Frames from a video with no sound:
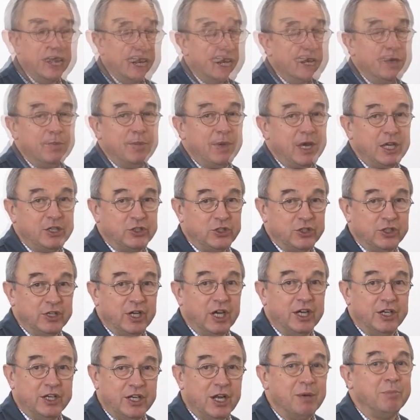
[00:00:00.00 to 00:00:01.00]
And I imagine
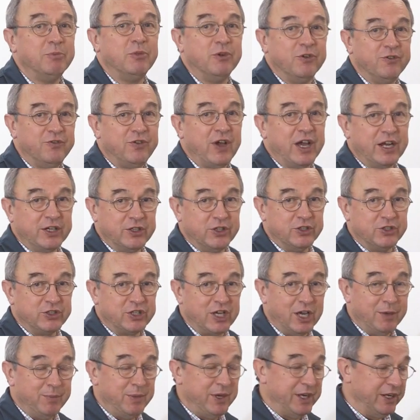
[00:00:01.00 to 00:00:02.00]
a number of factors
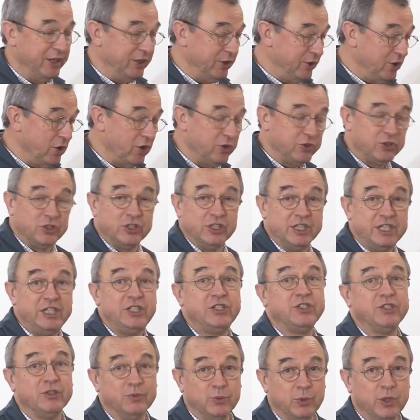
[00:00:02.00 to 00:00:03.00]
come in, not
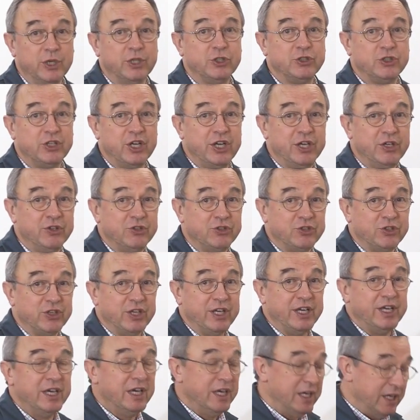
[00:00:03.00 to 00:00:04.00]
least of which is
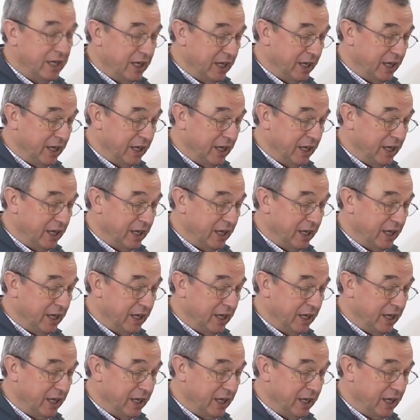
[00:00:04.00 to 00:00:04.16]
the